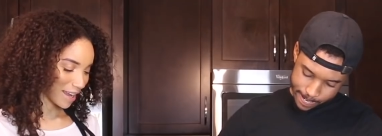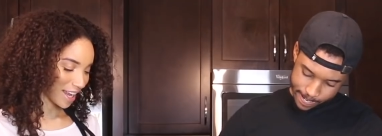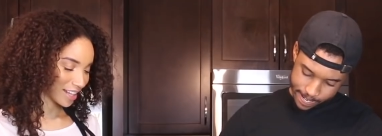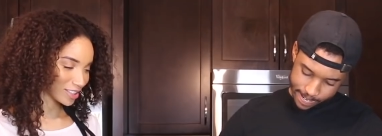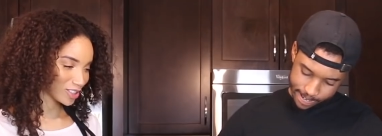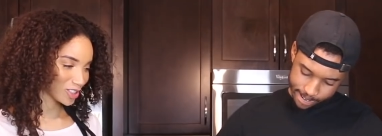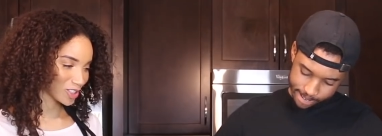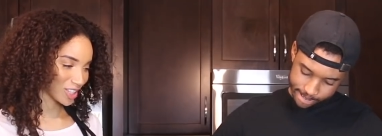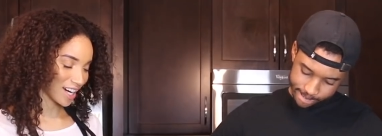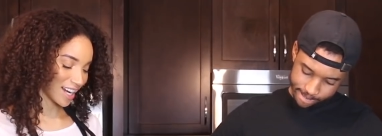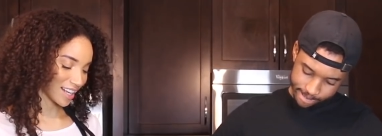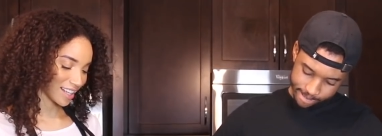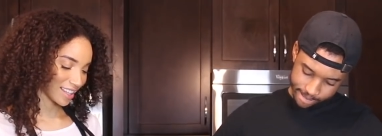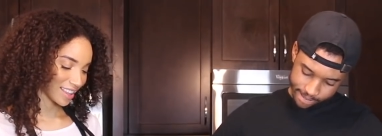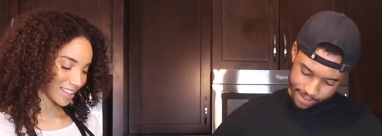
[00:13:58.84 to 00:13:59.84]
Speaker 1: man
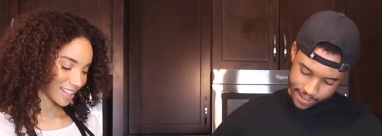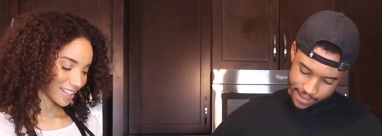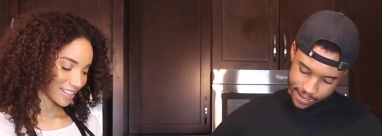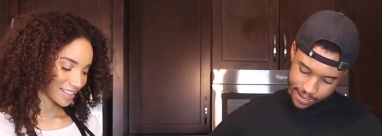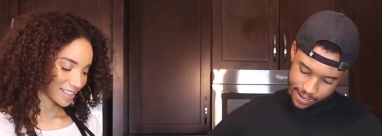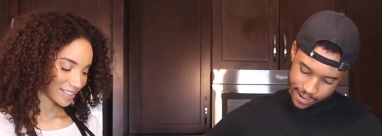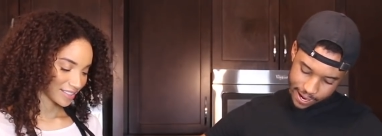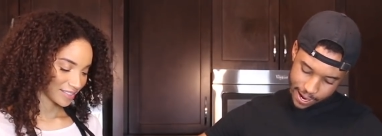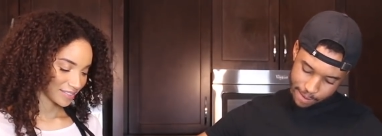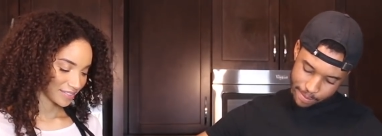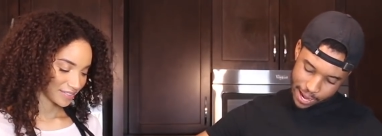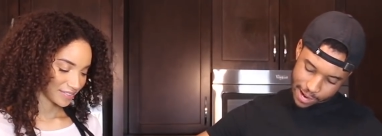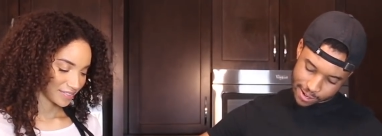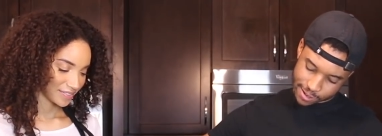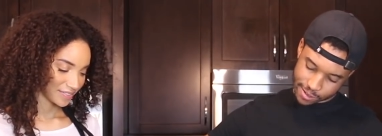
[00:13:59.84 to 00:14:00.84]
strength.
Speaker 2: It ain't about
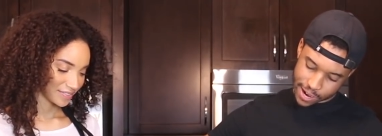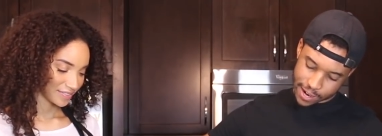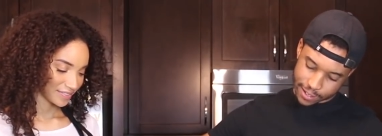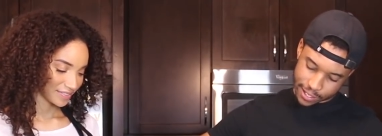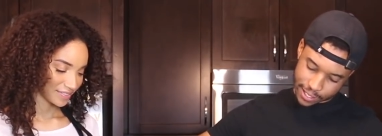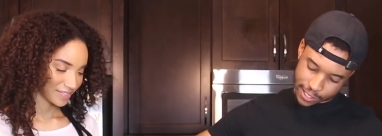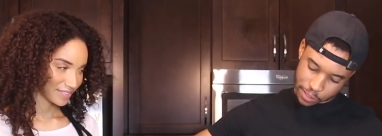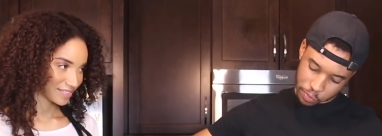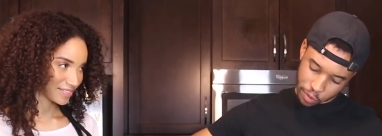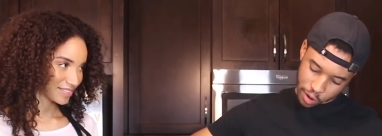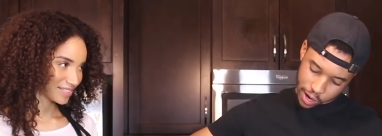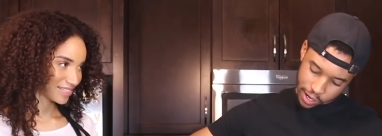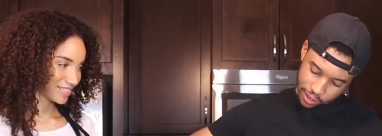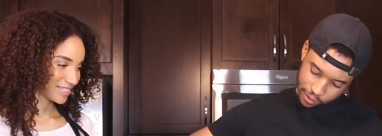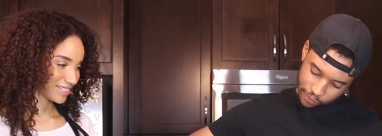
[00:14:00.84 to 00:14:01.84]
strength at this point.
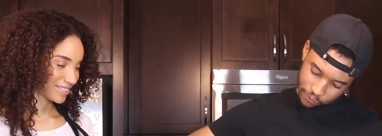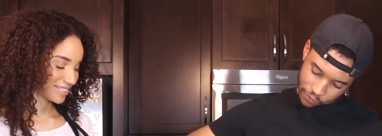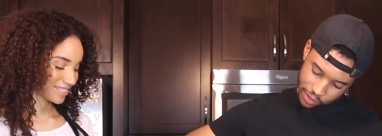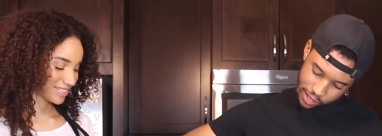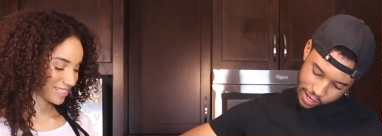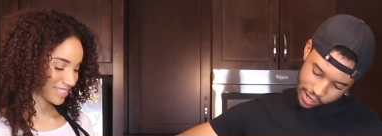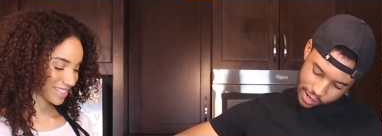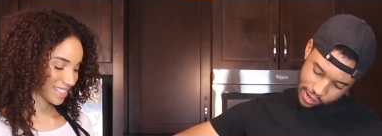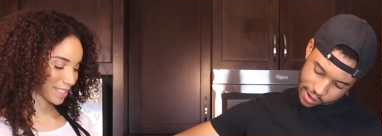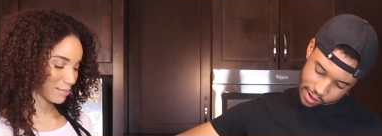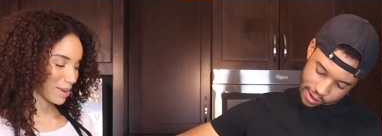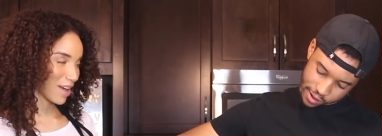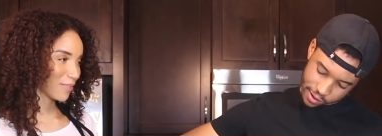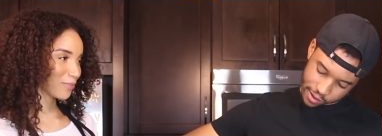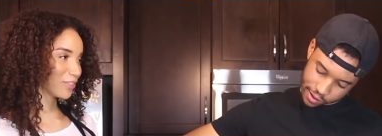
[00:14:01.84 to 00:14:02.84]
It's
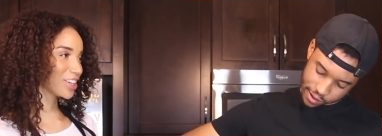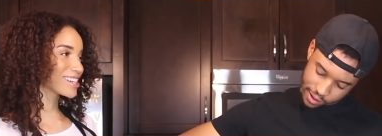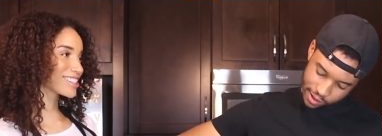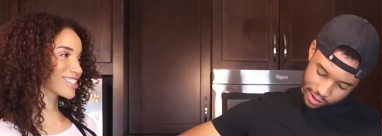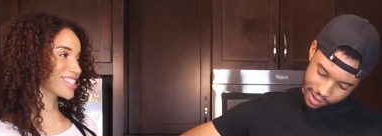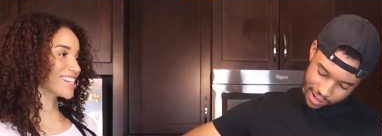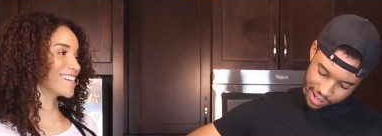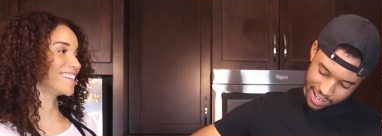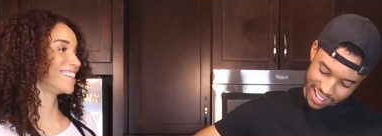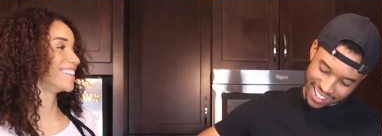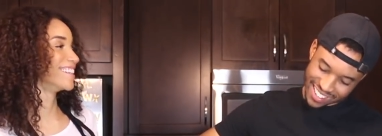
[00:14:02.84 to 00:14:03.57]
Speaker 1: about friction.